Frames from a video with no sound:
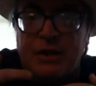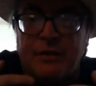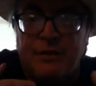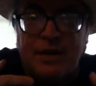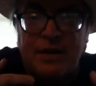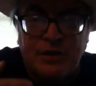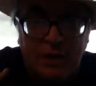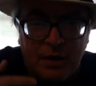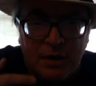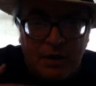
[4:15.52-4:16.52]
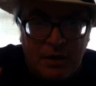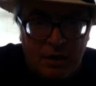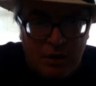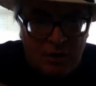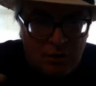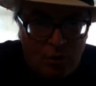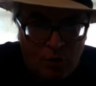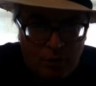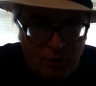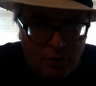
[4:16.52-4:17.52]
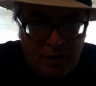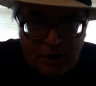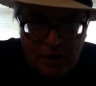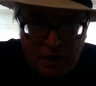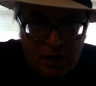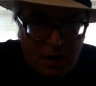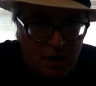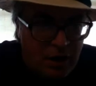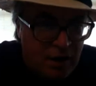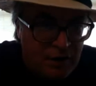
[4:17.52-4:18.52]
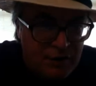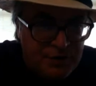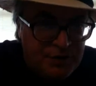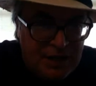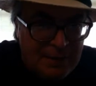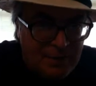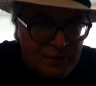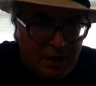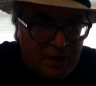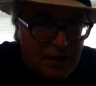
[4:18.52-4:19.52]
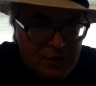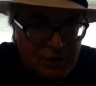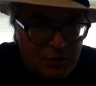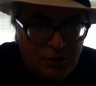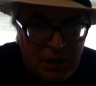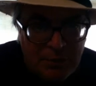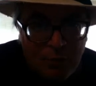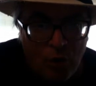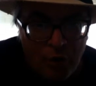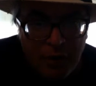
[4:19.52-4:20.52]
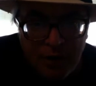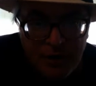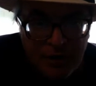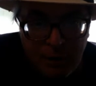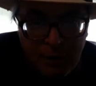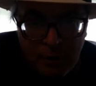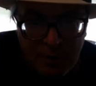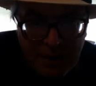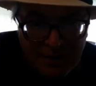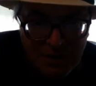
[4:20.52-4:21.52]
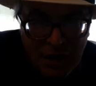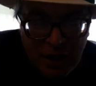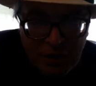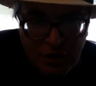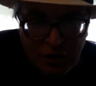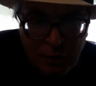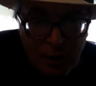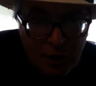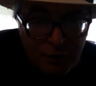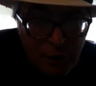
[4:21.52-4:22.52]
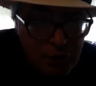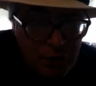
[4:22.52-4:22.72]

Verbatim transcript: their face. You know, horrible Greek uh, demons, I guess, demon warriors, and they would be chasing you around till